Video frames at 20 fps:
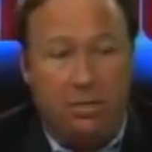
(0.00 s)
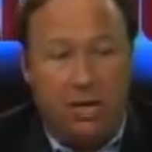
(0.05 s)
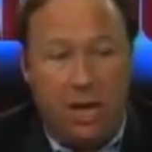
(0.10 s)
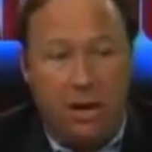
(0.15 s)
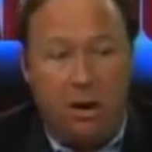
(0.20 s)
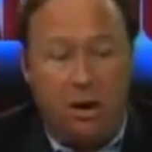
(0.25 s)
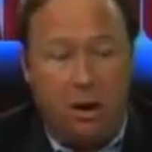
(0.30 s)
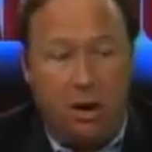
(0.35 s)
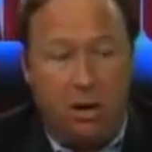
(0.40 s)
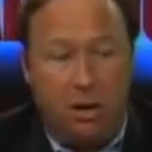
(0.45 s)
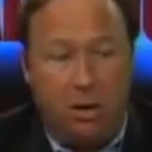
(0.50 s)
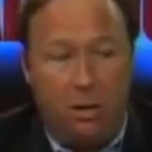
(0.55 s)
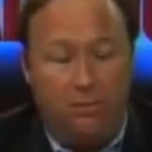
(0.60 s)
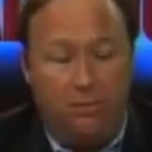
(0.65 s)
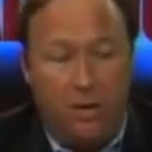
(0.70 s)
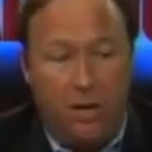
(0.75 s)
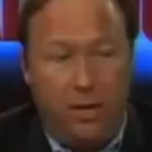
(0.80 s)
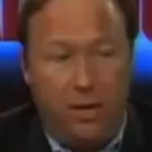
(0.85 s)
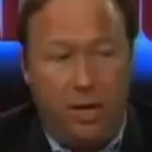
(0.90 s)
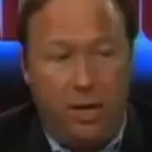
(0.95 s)
but that article
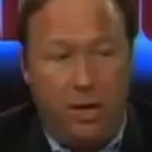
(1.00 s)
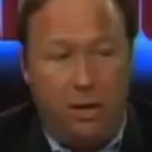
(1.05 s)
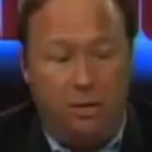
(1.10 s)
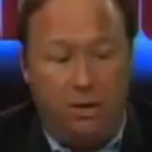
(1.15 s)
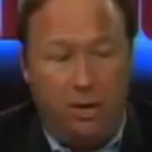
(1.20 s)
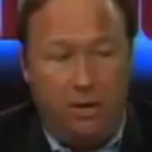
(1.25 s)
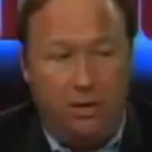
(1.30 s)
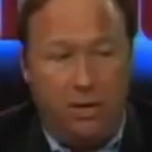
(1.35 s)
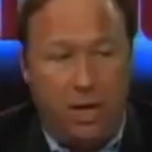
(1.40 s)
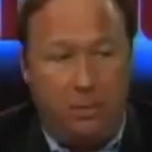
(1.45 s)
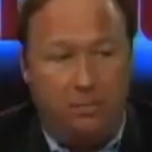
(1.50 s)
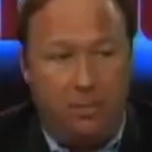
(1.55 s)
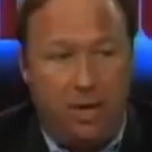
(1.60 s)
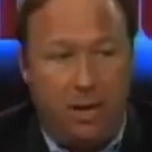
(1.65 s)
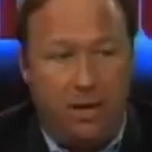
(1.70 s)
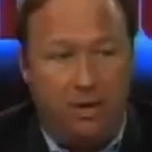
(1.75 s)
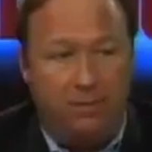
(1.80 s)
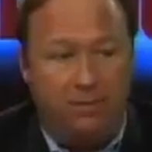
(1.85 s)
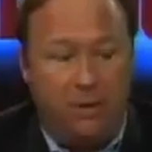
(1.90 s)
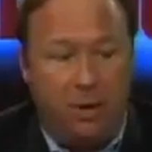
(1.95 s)
and video is up
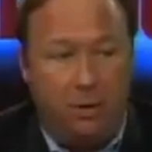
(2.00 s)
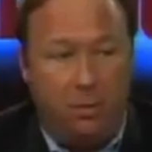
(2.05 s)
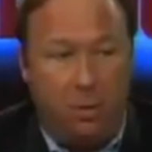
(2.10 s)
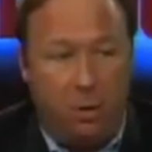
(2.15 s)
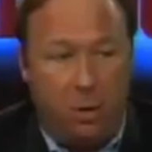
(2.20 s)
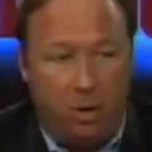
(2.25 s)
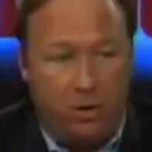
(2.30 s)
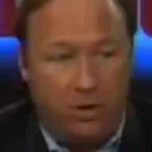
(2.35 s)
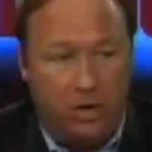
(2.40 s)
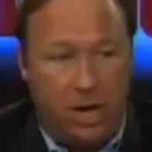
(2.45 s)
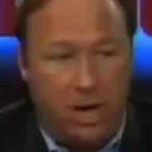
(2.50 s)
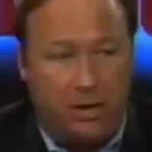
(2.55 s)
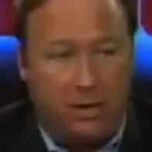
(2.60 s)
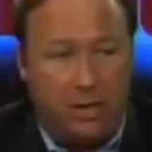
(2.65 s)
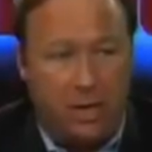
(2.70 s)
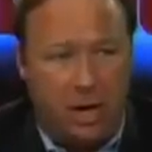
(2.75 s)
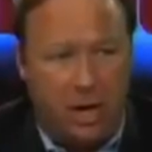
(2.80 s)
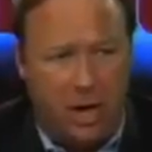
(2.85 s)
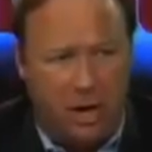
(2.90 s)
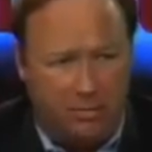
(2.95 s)
at
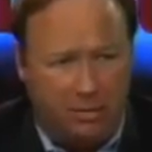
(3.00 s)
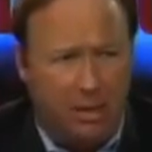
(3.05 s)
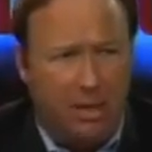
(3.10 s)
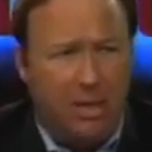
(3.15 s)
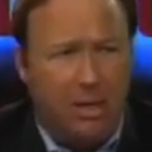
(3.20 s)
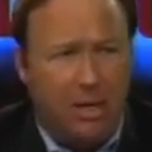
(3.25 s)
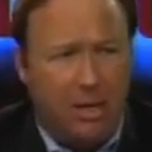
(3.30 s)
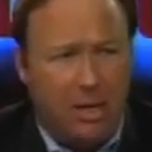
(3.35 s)
Infowars.com.